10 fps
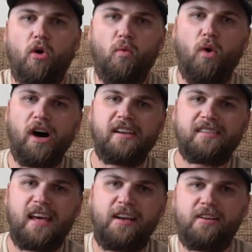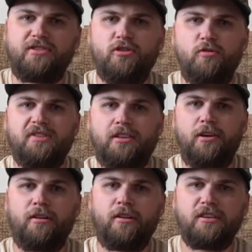One is that it assumes that
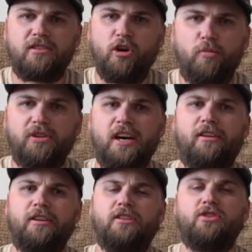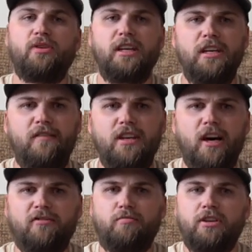there is no mortality to any of the
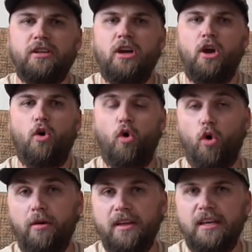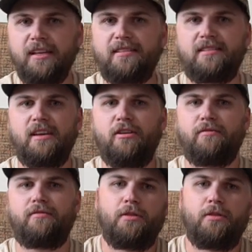offspring or the hen itself.